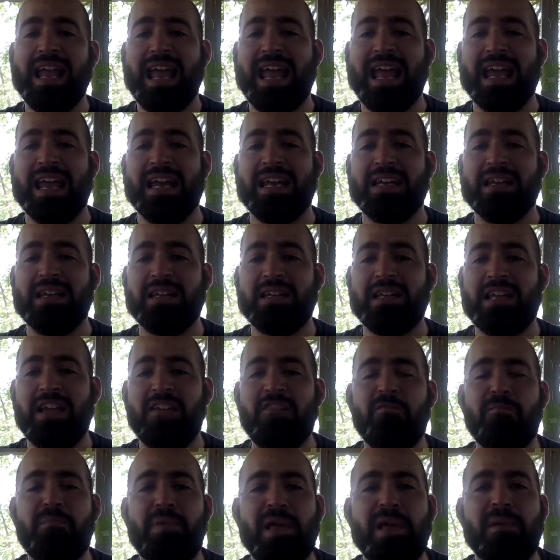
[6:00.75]
and
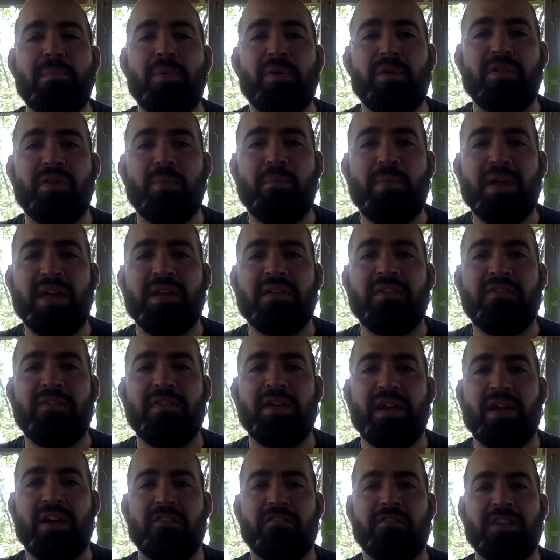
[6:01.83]
give people the
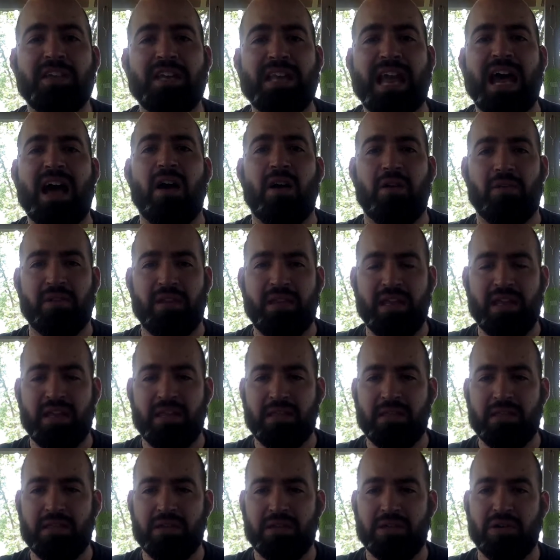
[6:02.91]
benefit of the doubt
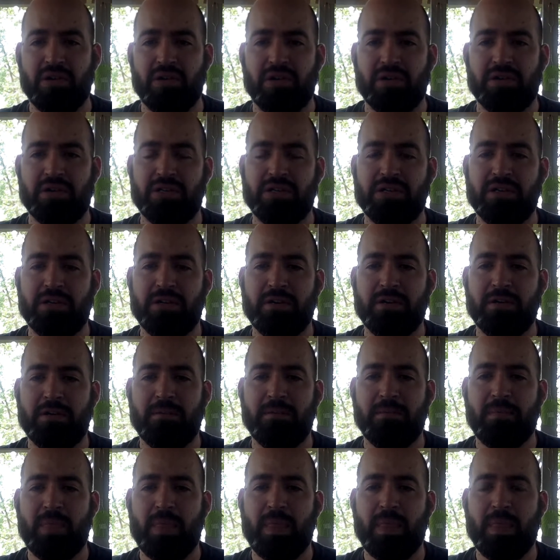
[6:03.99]
in the church.
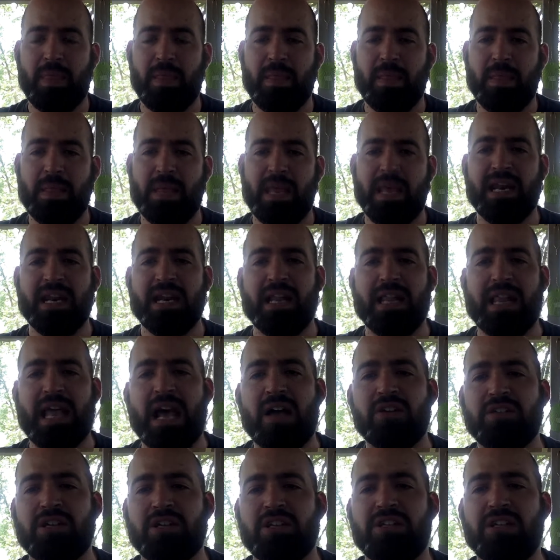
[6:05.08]
And it
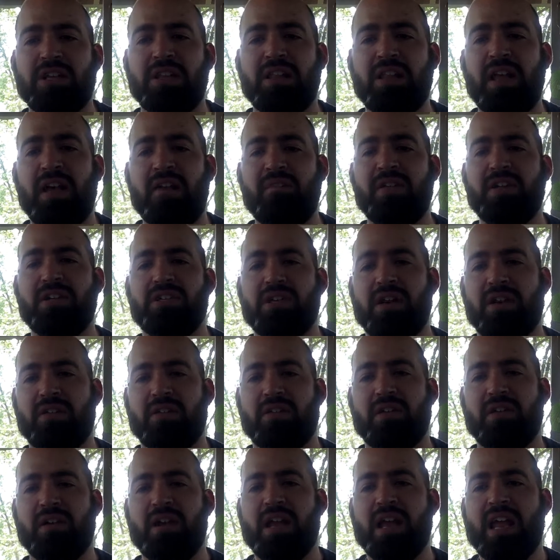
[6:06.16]
allows us to love each
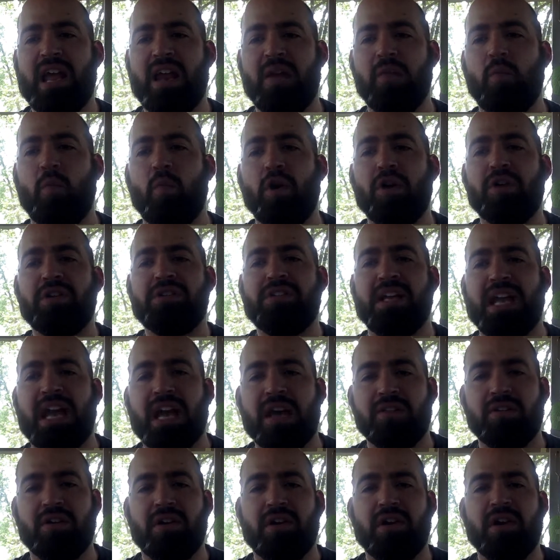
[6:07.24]
other and work
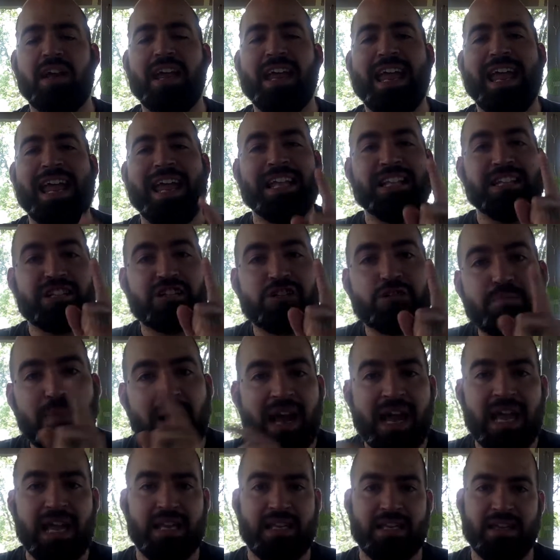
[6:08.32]
together in
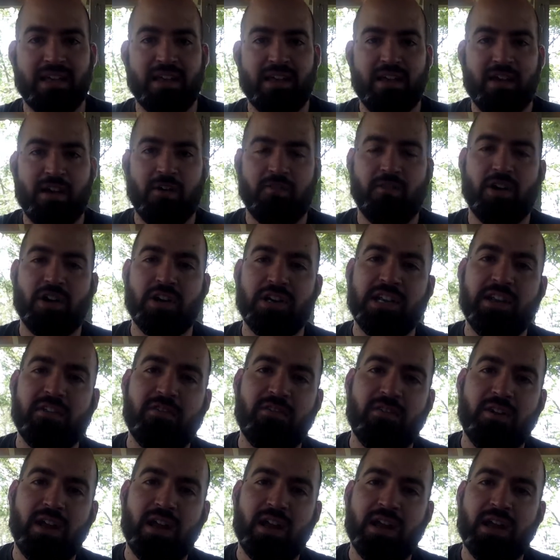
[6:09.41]
spite of our
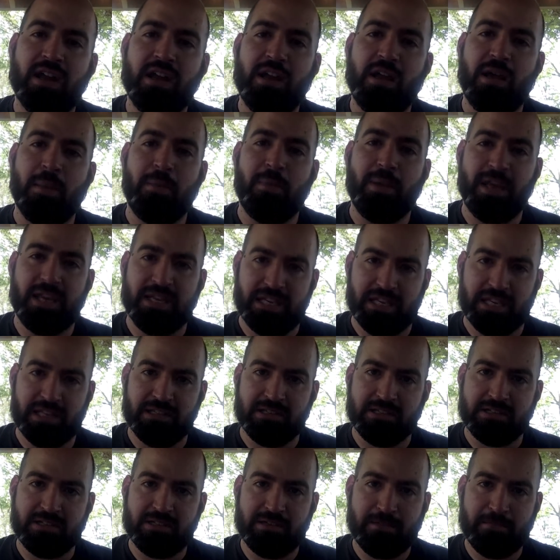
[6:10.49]
differing
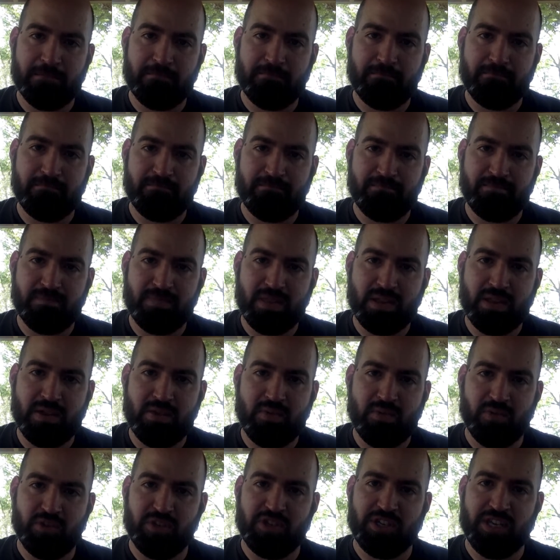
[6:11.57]
opinions.
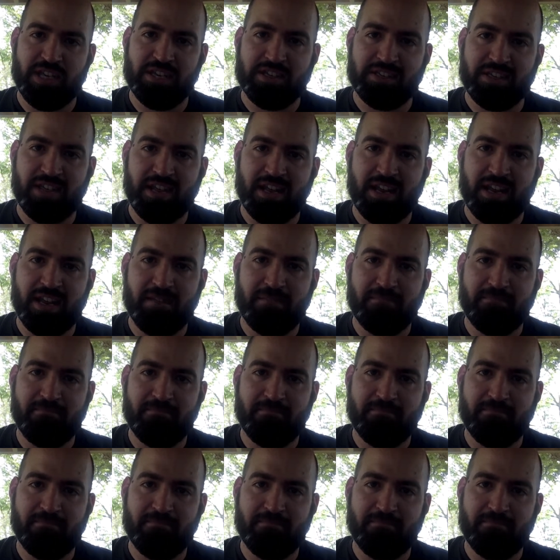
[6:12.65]
We'll see you Sunday.